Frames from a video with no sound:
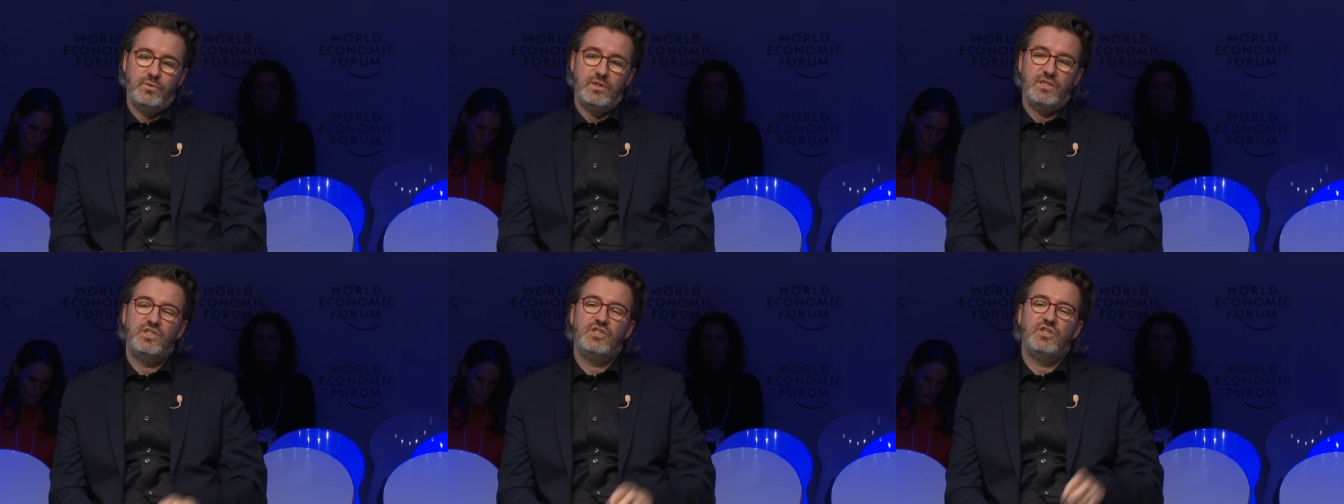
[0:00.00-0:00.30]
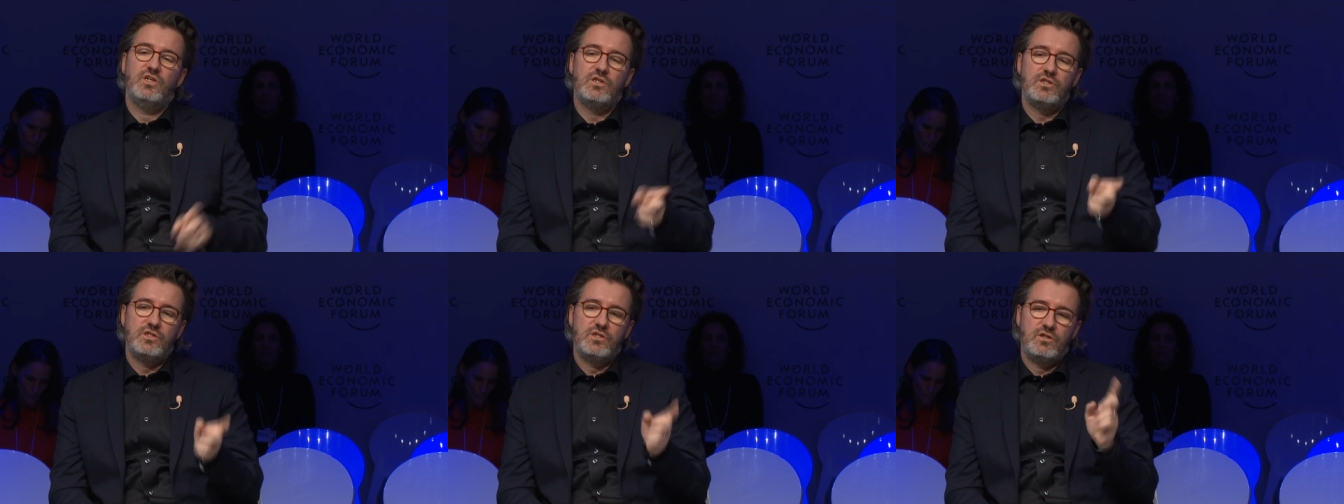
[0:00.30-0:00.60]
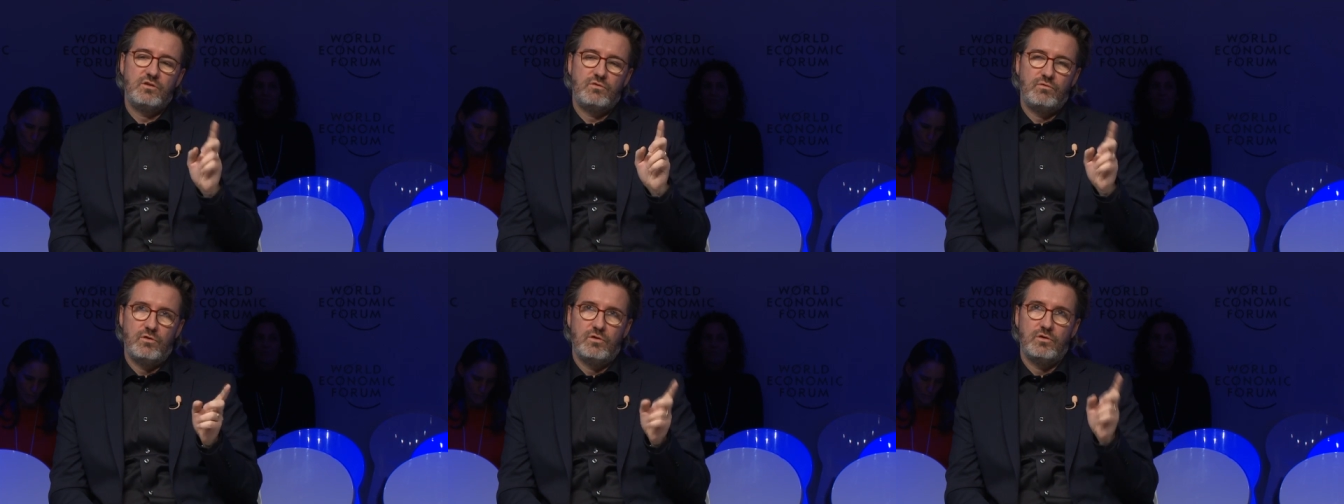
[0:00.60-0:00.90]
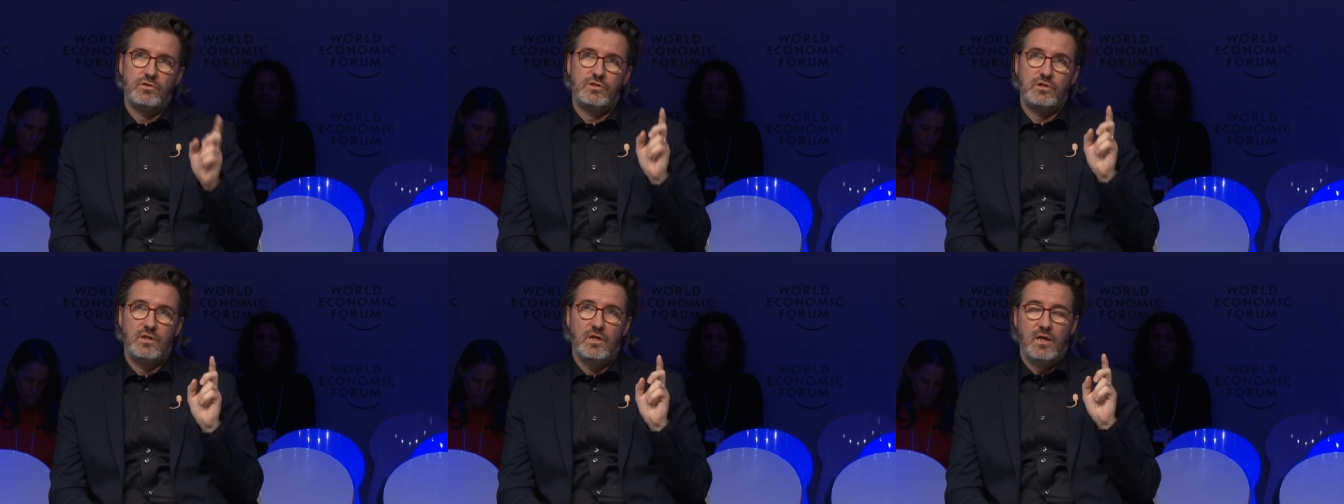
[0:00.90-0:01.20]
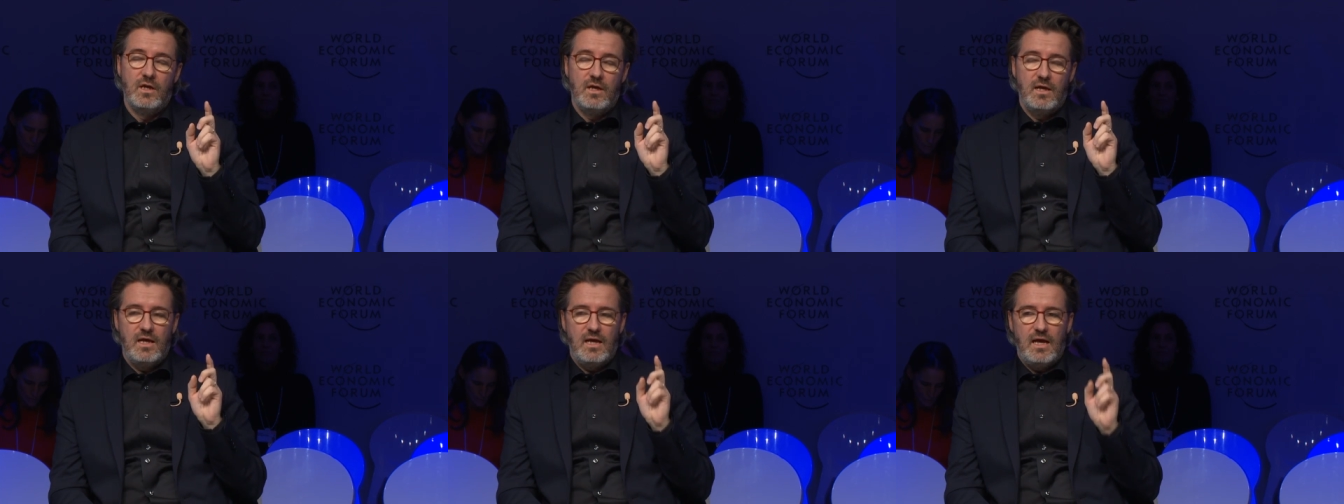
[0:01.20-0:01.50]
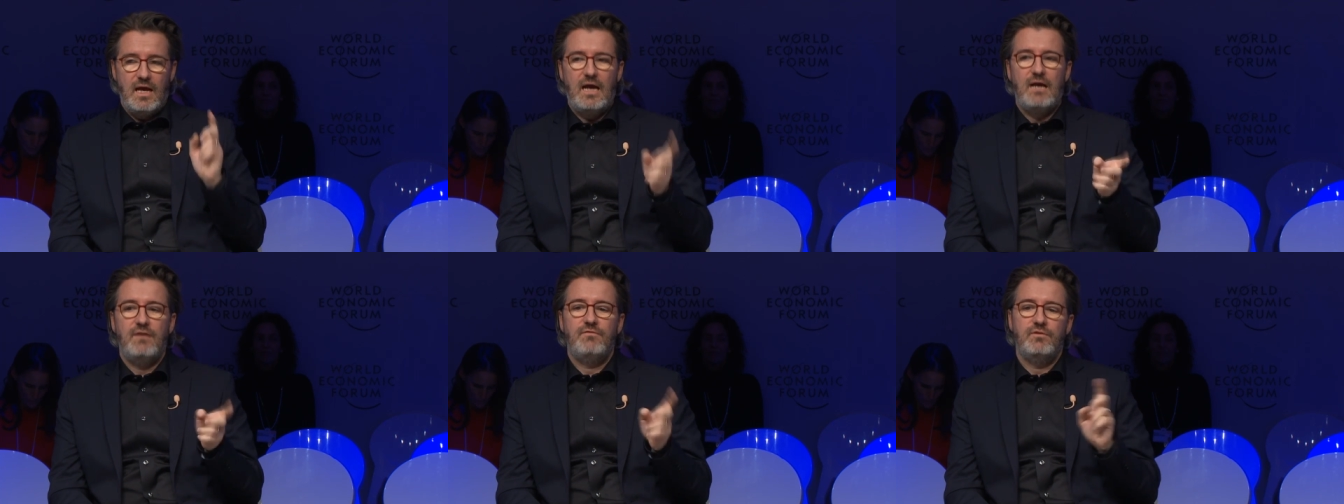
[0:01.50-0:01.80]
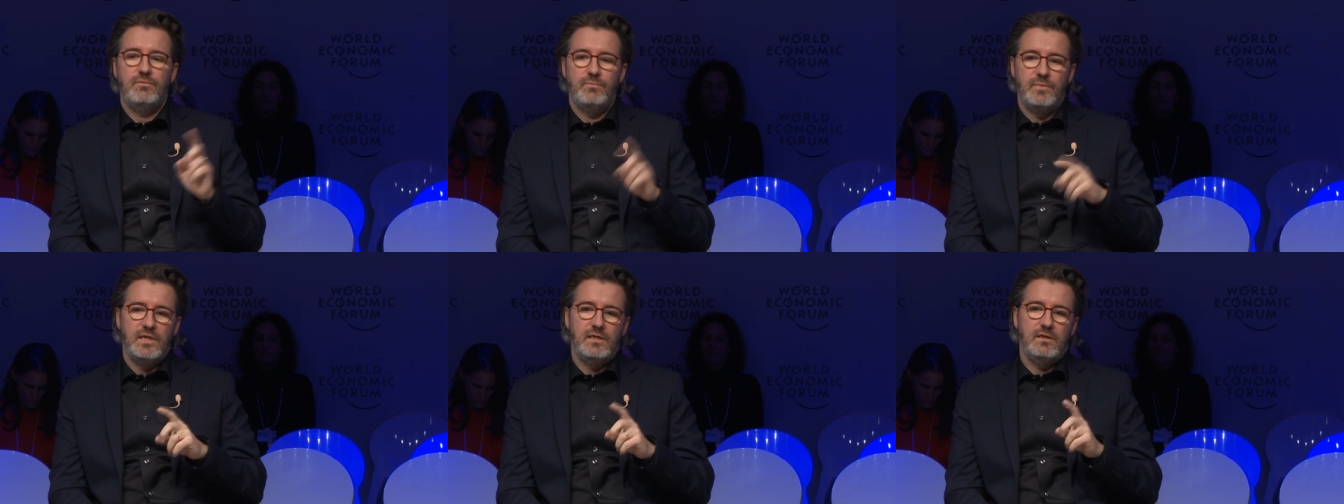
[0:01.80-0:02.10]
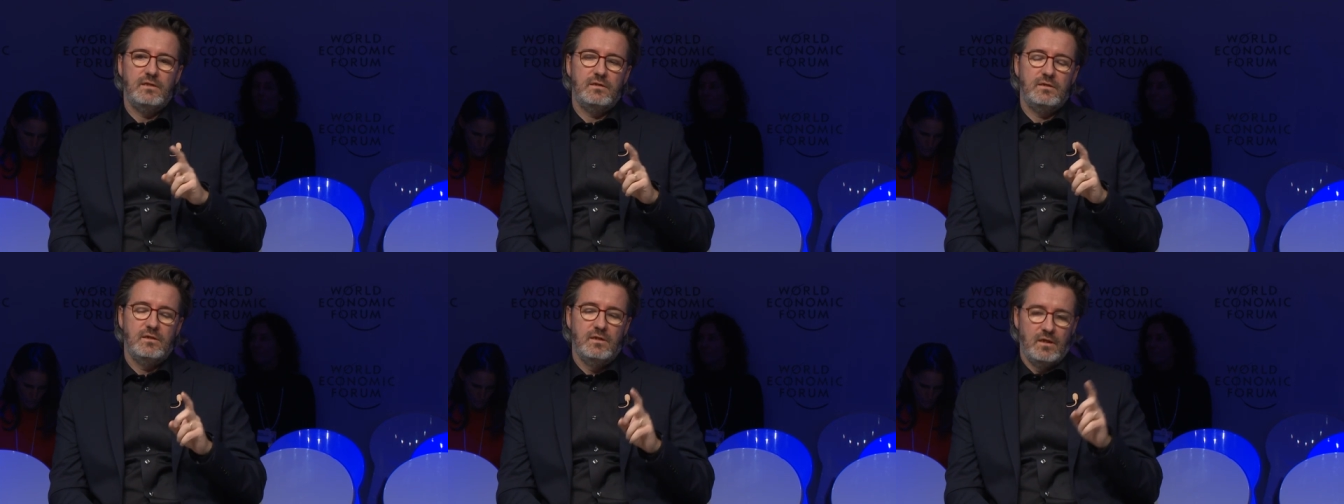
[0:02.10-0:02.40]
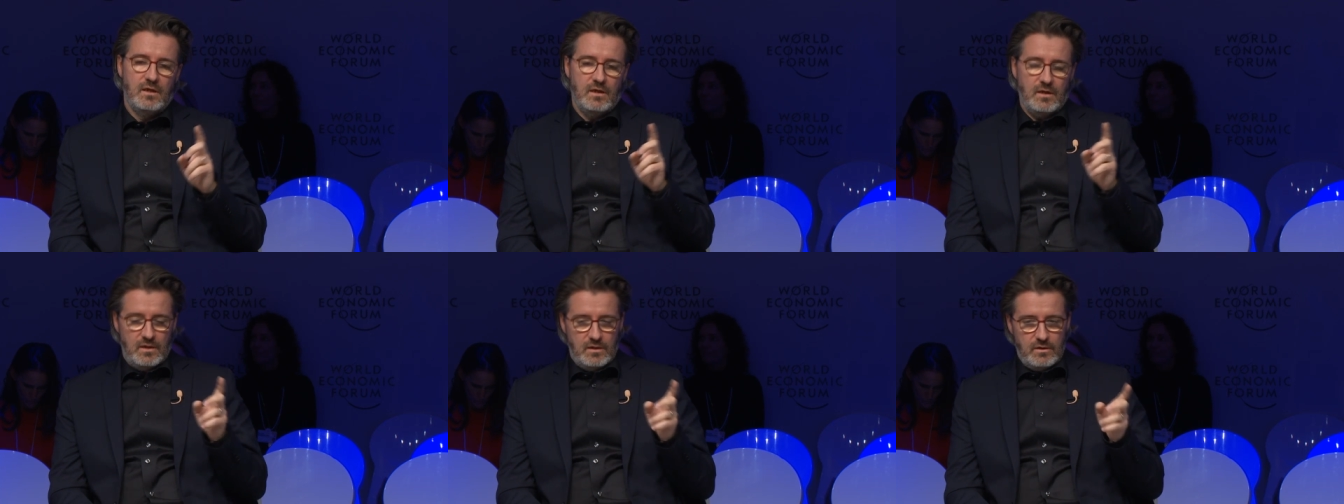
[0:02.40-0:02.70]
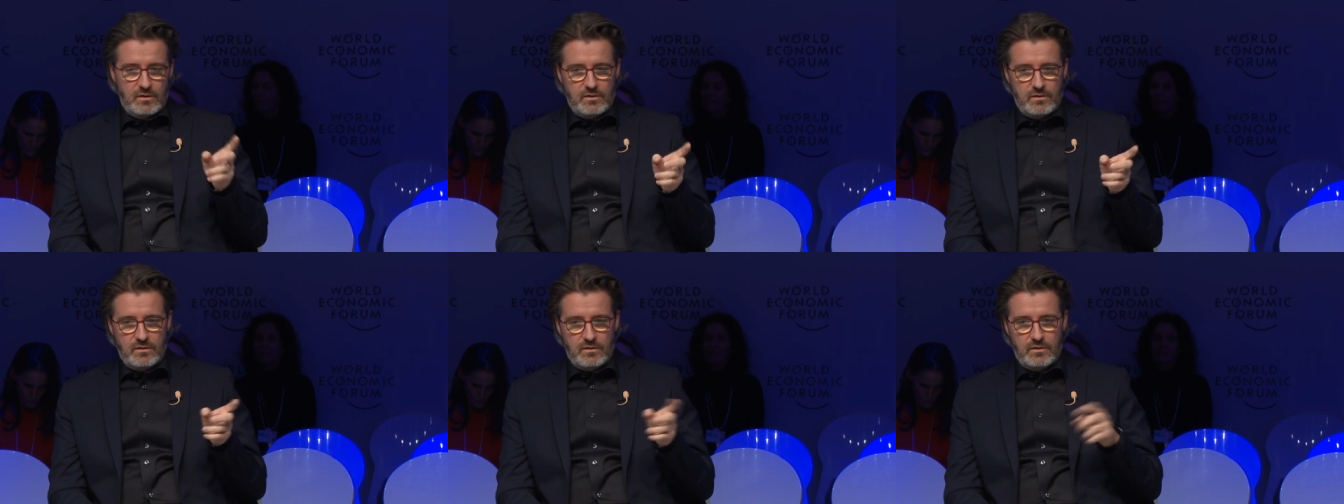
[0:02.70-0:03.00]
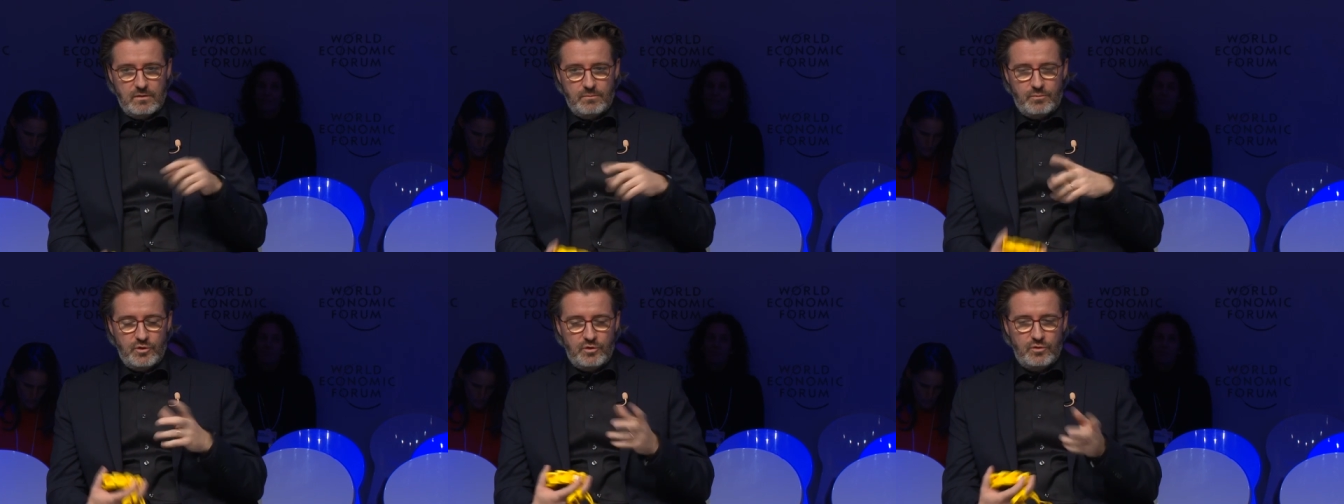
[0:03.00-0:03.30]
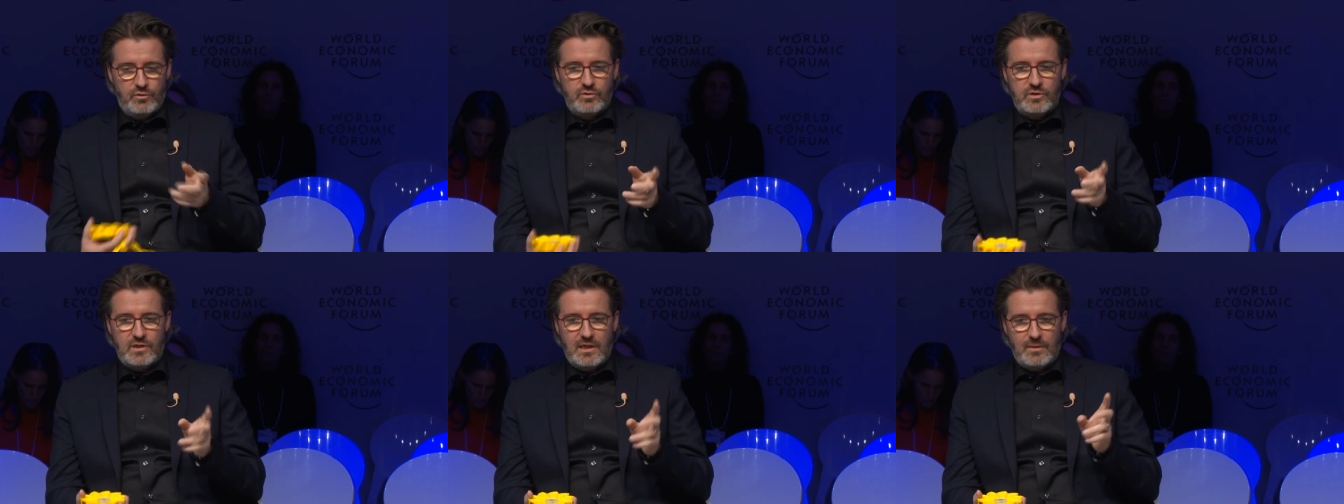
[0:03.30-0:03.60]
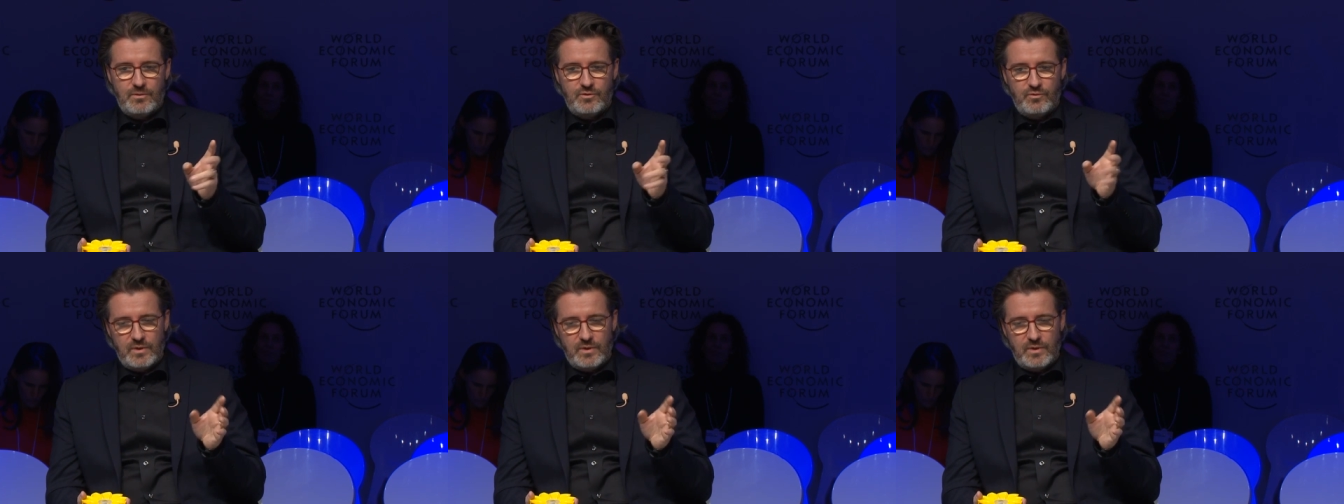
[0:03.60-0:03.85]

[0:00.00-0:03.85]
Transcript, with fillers: We just crossed half a million uh, produced lamps.